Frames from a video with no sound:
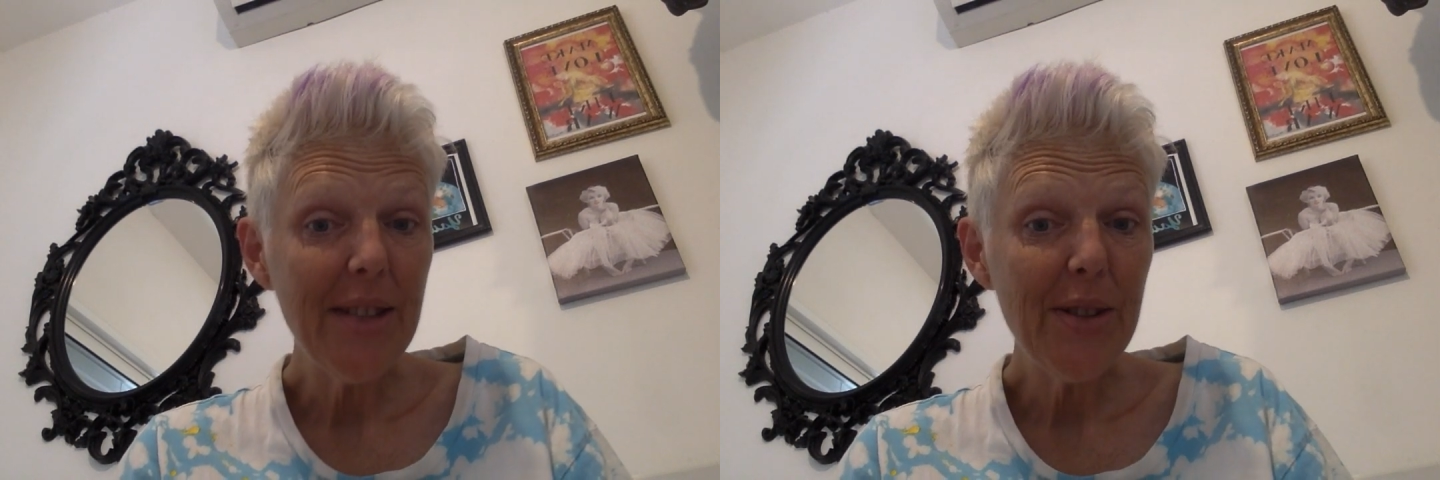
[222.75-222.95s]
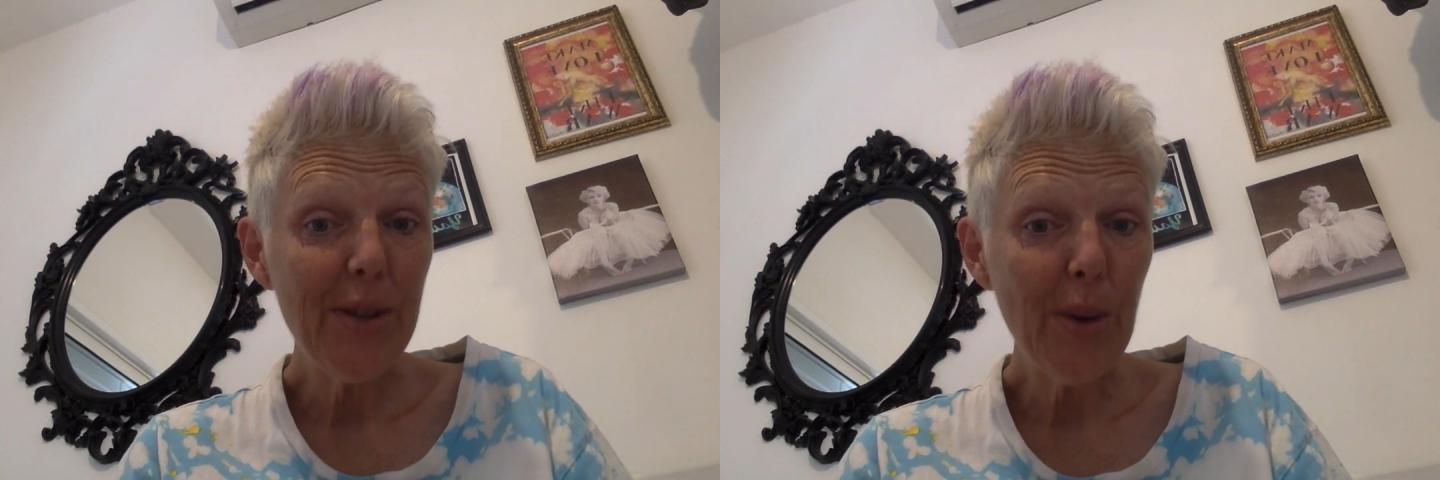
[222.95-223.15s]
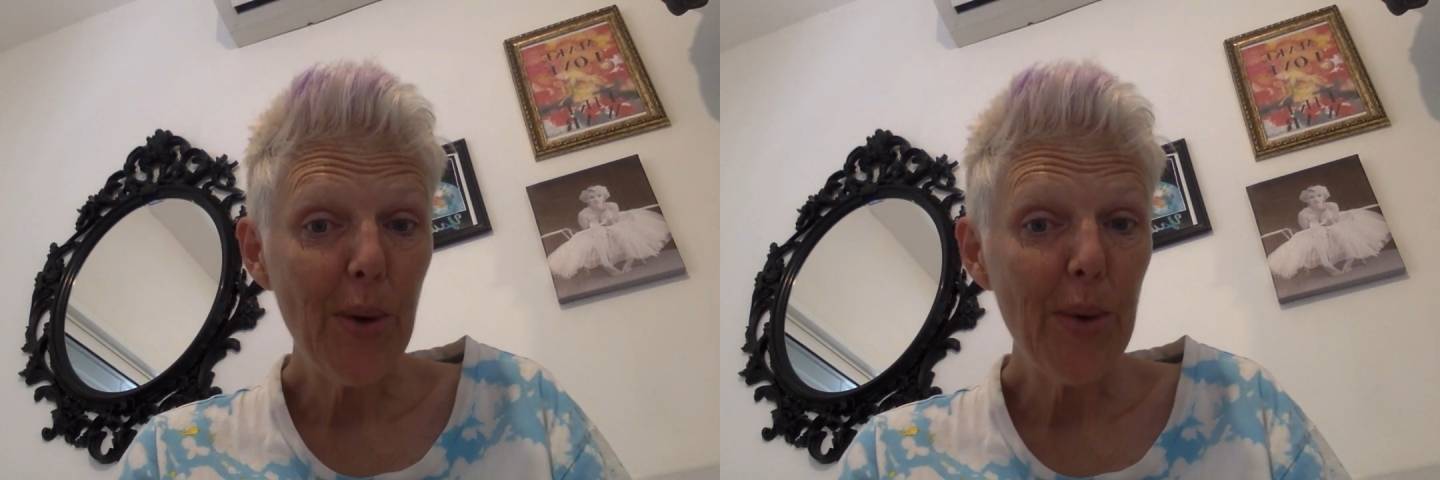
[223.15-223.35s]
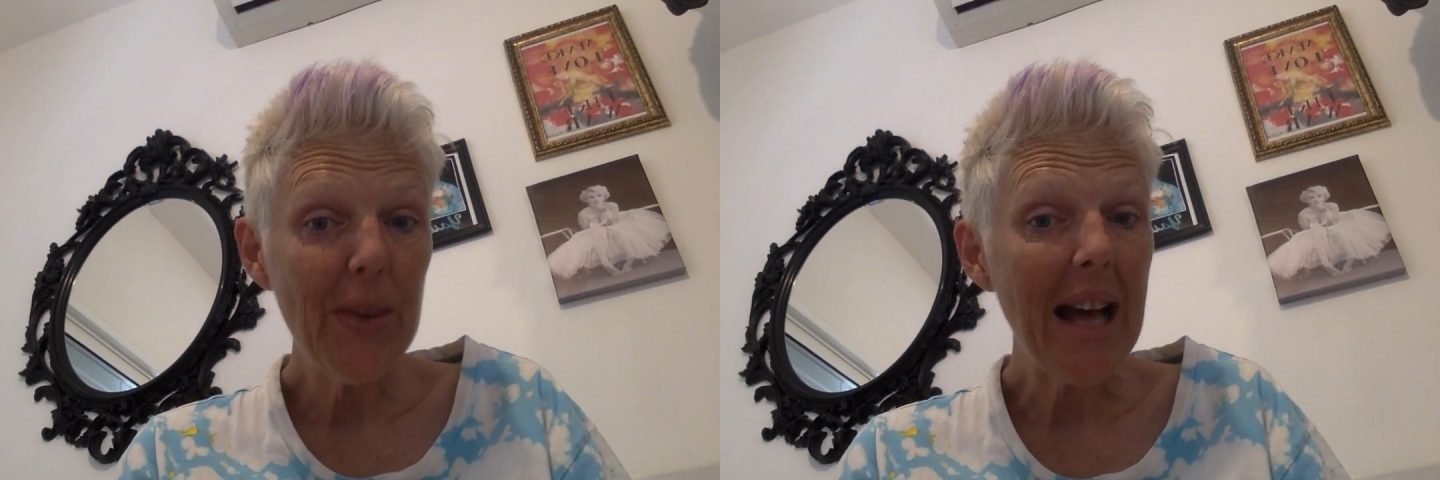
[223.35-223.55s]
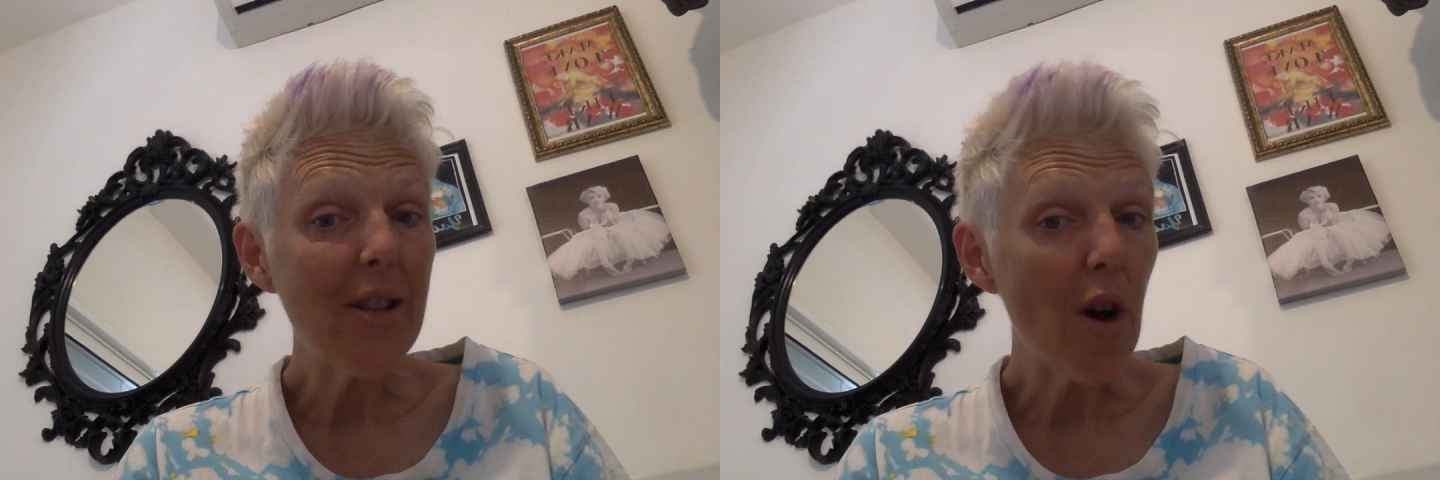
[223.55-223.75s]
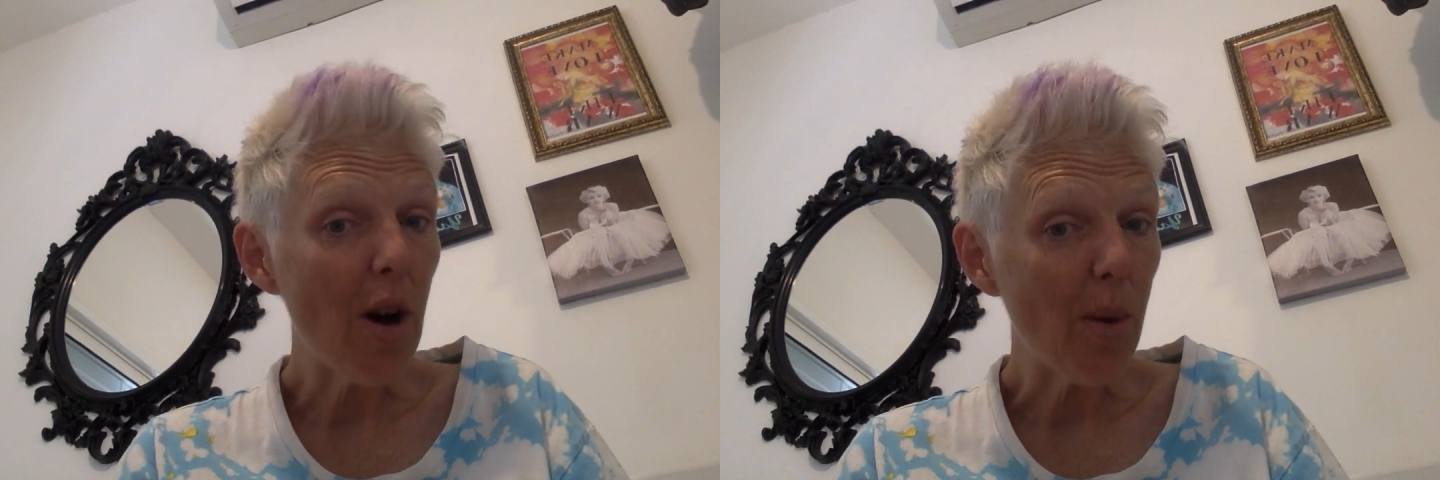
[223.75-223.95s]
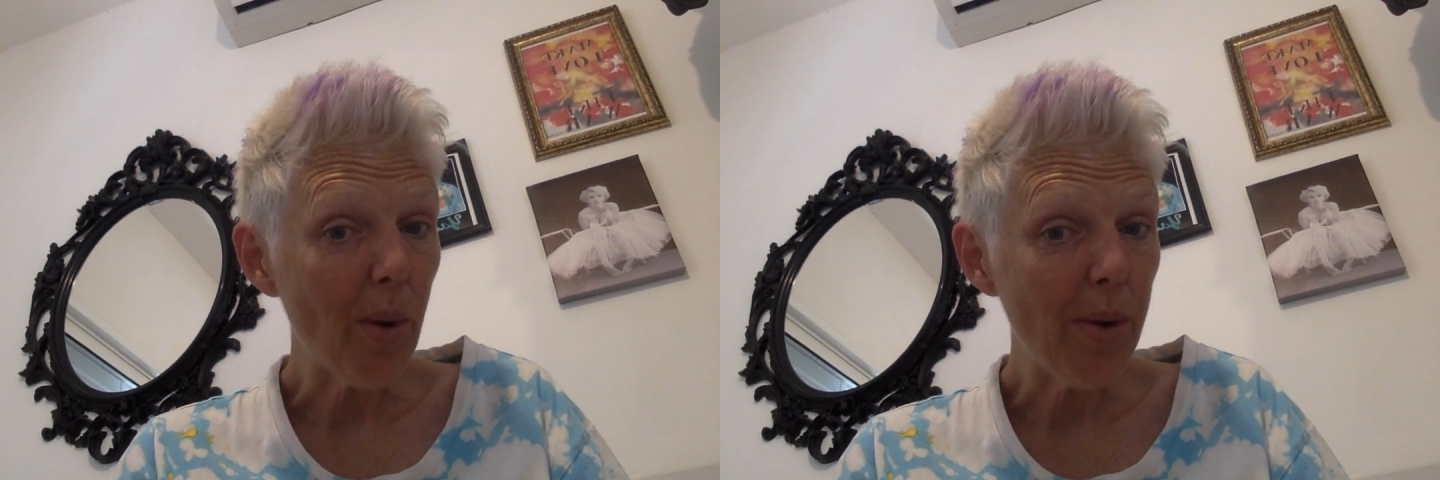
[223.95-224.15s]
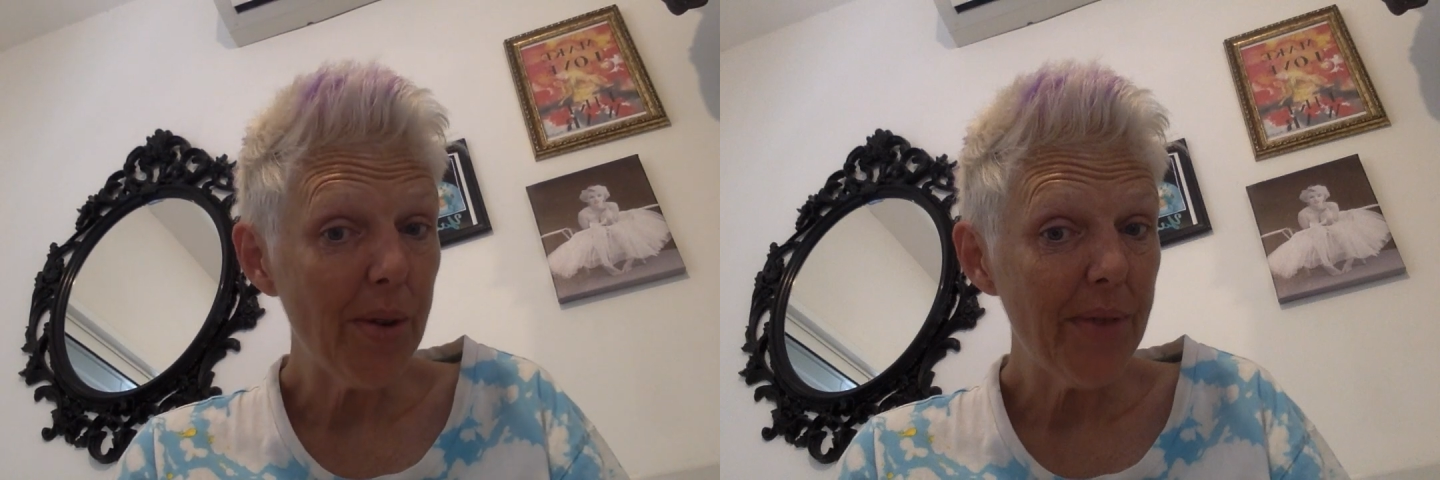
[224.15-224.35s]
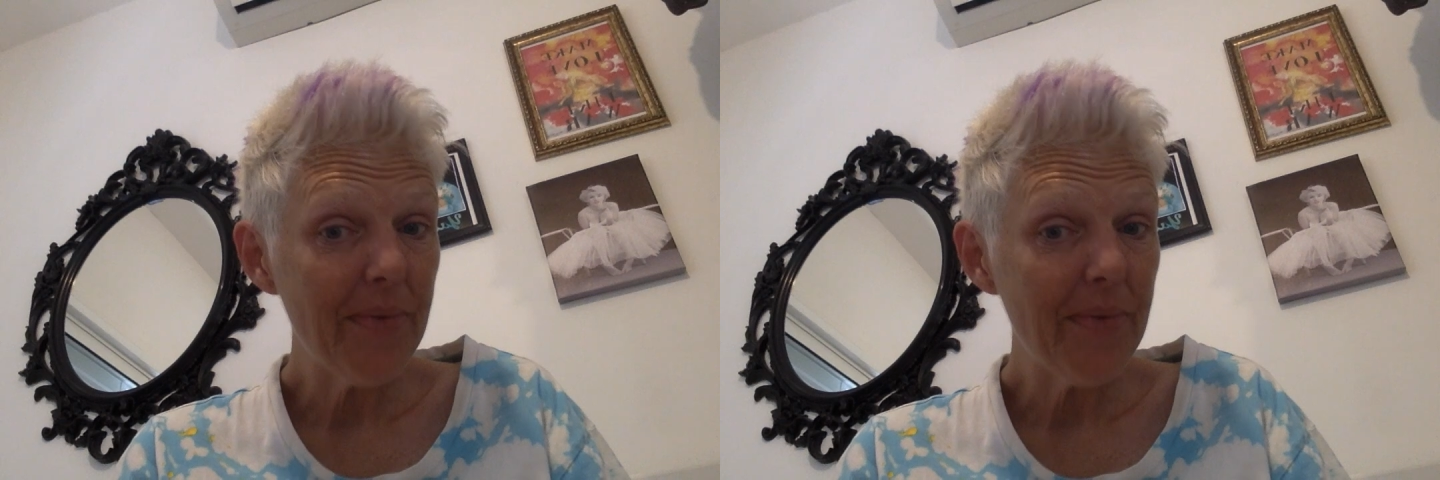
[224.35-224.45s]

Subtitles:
So that's awkward